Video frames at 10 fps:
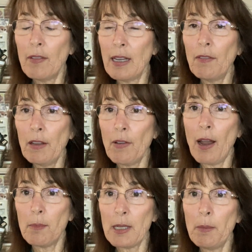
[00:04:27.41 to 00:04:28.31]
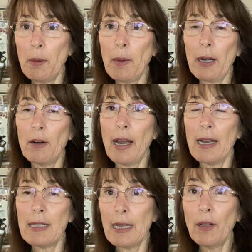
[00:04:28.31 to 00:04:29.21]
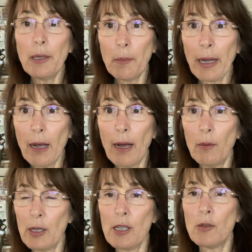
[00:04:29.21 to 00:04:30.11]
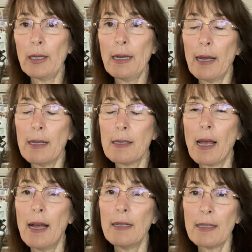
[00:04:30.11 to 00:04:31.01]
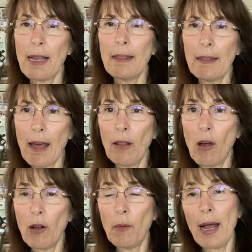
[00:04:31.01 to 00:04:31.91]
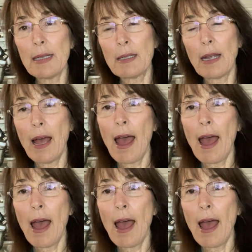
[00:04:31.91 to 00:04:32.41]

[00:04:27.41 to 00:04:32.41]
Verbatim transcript: definitely found i'm sleeping better and it's healing my gut which is really nice just i think that long rest